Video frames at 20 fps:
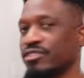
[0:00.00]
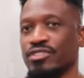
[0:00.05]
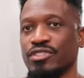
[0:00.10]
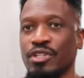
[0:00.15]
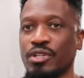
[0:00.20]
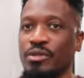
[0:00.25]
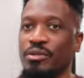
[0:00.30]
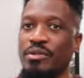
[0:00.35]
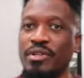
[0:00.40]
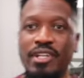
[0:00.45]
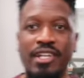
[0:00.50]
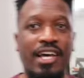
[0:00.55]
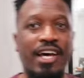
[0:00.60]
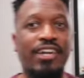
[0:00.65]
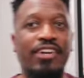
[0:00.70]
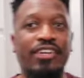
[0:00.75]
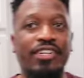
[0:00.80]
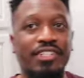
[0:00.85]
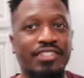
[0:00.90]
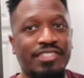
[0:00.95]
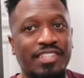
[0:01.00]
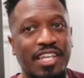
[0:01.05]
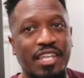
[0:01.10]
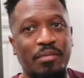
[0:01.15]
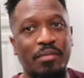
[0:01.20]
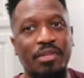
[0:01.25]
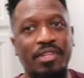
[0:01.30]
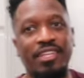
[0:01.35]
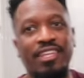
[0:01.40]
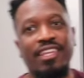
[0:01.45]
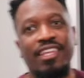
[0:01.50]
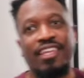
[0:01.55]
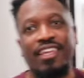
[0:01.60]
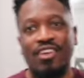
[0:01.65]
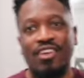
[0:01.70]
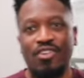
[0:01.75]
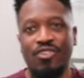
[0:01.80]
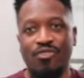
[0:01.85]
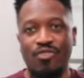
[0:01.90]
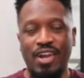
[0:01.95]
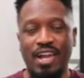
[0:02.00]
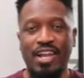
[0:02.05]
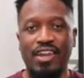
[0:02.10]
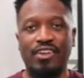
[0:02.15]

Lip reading: So a lot of entertainment right